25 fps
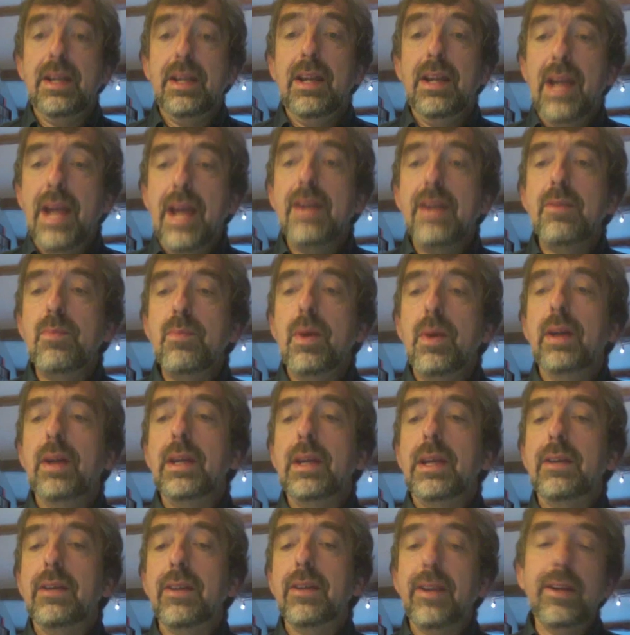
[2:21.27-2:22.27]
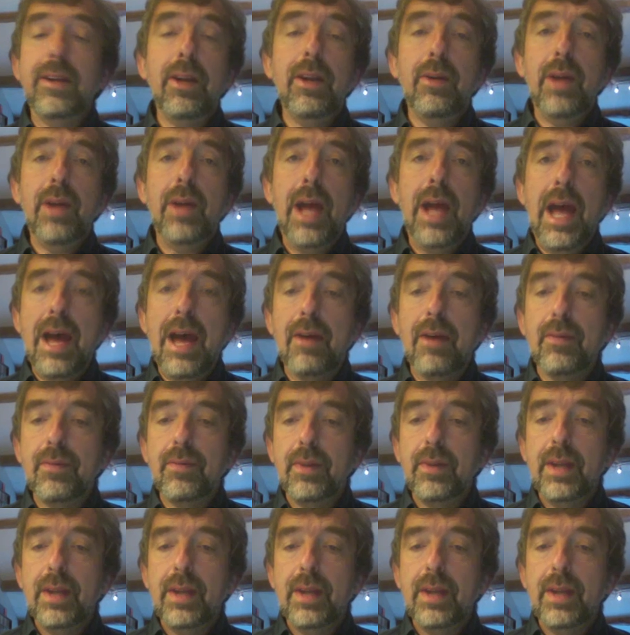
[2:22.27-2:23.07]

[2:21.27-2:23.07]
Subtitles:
lend money that they don't have.